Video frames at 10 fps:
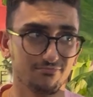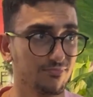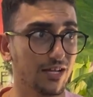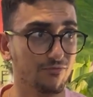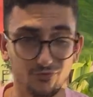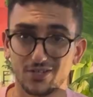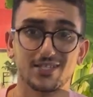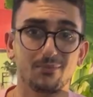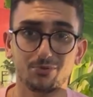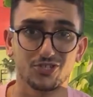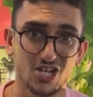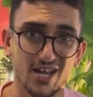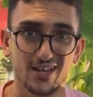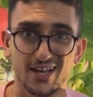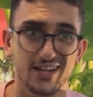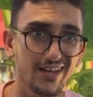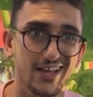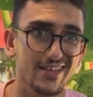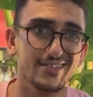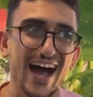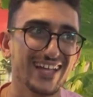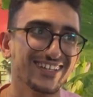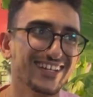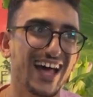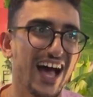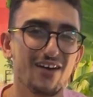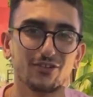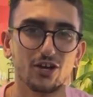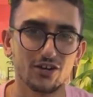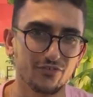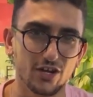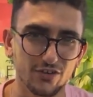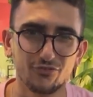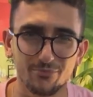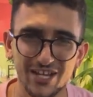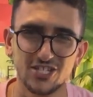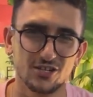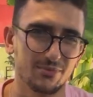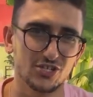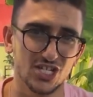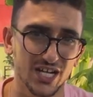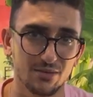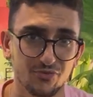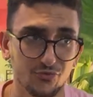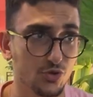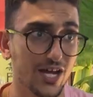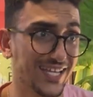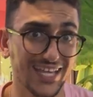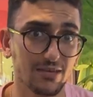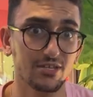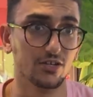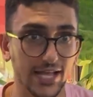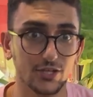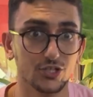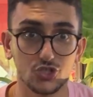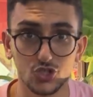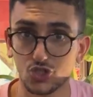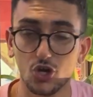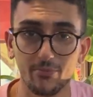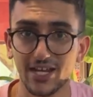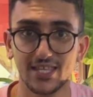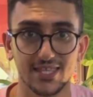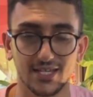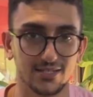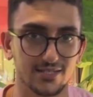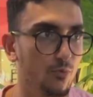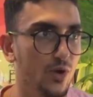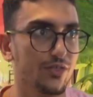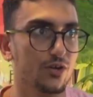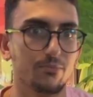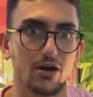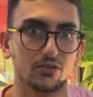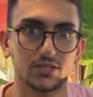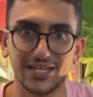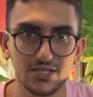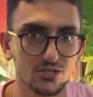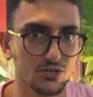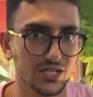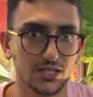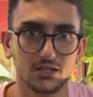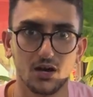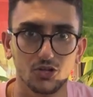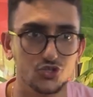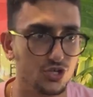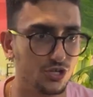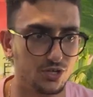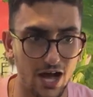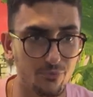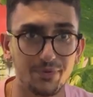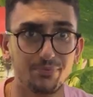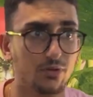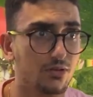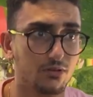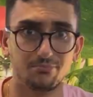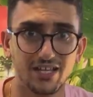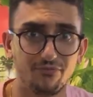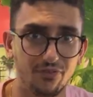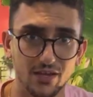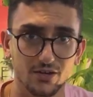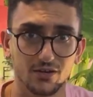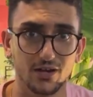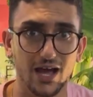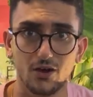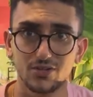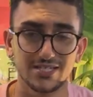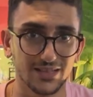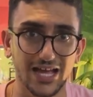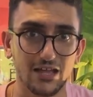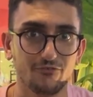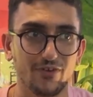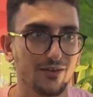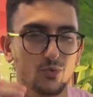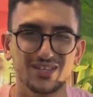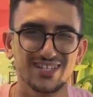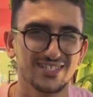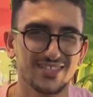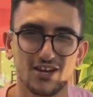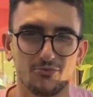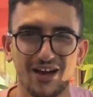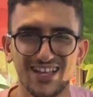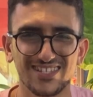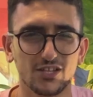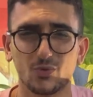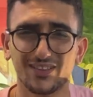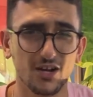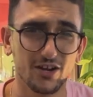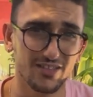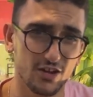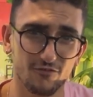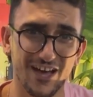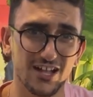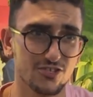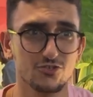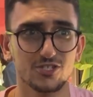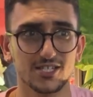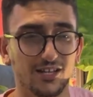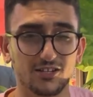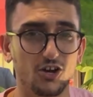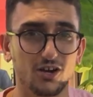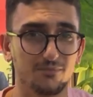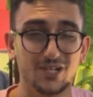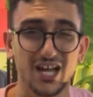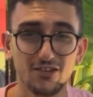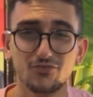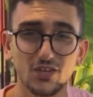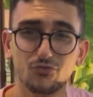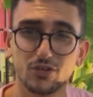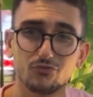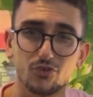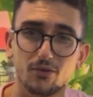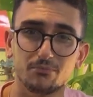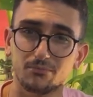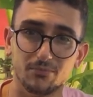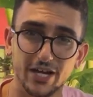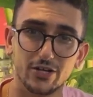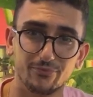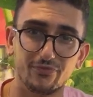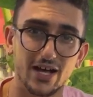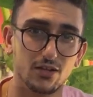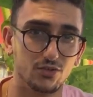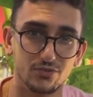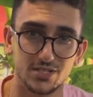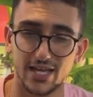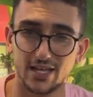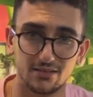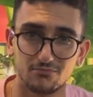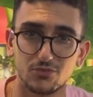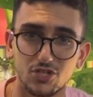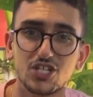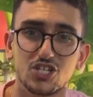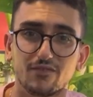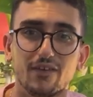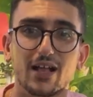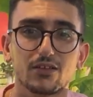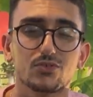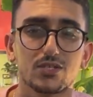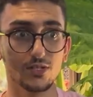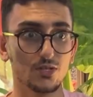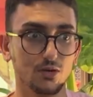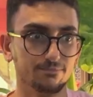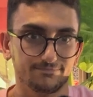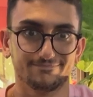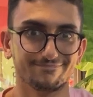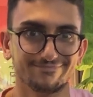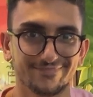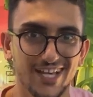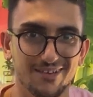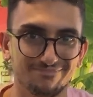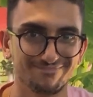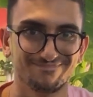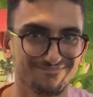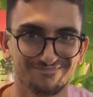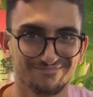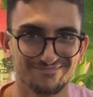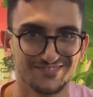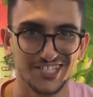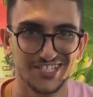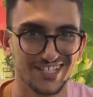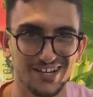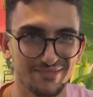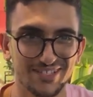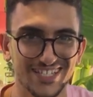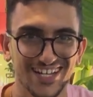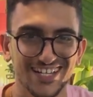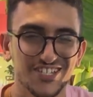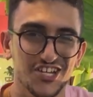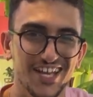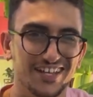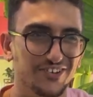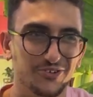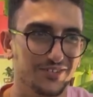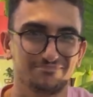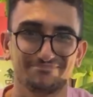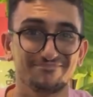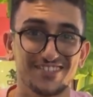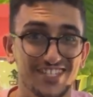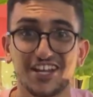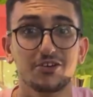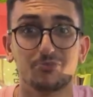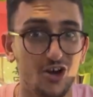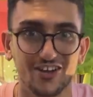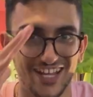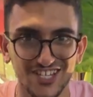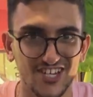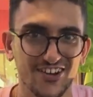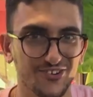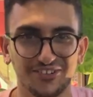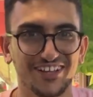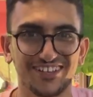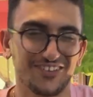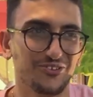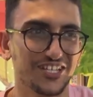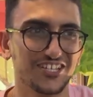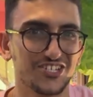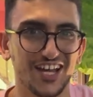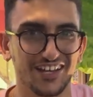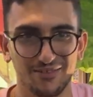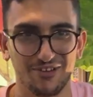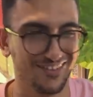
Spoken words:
Like, for example, China. I didn't have a lot of information about China before I came here. I learned so many things, whether about history, culture, how people live here, how is life and what is their mindset, what are their values that are kind of different from Arab values and Tunisian values. So, yeah, just come and study in China or study abroad in general, not only in China. I'm